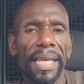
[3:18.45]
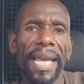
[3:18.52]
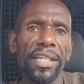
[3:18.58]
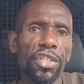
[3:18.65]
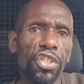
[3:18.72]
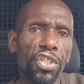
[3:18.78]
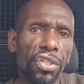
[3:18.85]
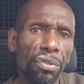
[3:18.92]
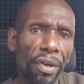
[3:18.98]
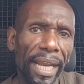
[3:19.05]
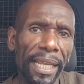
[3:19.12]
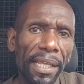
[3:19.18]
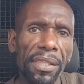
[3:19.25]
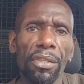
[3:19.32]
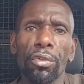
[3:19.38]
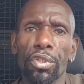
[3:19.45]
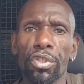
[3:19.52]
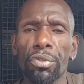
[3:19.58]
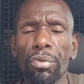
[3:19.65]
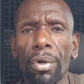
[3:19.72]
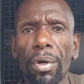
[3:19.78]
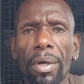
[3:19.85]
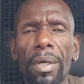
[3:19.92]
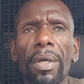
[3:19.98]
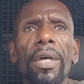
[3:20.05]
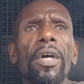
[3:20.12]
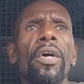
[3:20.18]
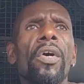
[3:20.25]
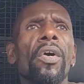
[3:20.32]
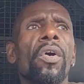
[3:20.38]
And strength or strong?
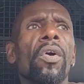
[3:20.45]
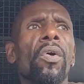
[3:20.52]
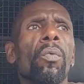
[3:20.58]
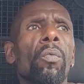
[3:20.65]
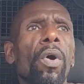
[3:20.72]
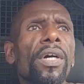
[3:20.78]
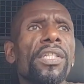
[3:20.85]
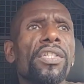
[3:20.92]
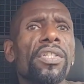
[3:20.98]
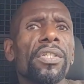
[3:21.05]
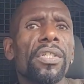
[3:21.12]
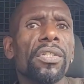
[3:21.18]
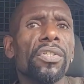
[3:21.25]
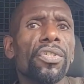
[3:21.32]
What